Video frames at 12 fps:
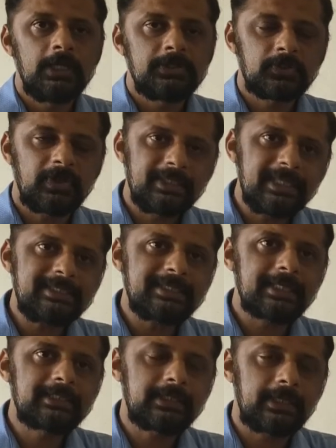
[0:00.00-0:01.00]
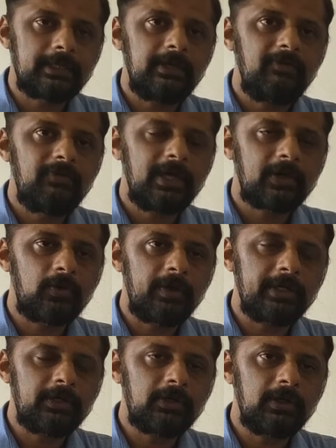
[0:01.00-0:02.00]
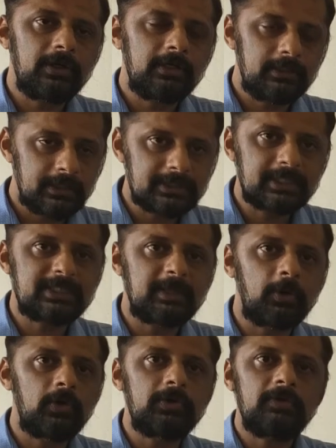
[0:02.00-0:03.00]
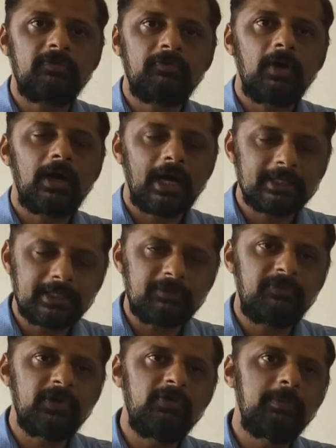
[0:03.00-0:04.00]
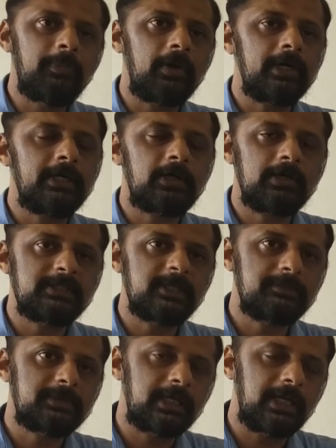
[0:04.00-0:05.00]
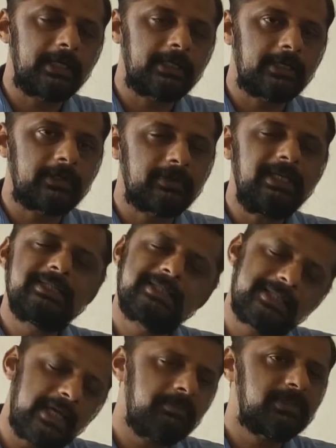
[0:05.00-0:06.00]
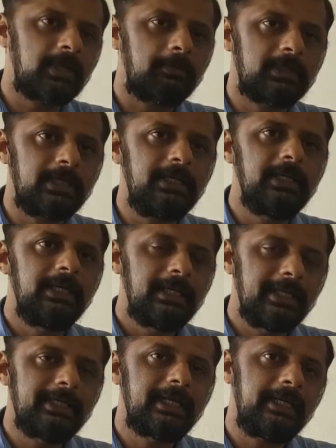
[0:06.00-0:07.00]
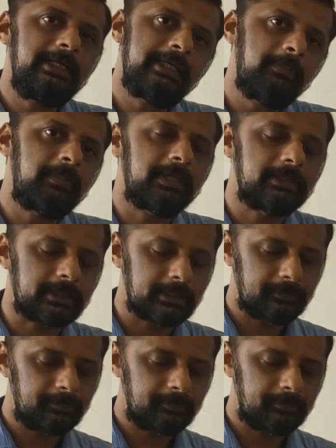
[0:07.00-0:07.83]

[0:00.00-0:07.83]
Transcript: So in this section we are going to discuss about other few important concepts related to the same chapter, heat and temperature.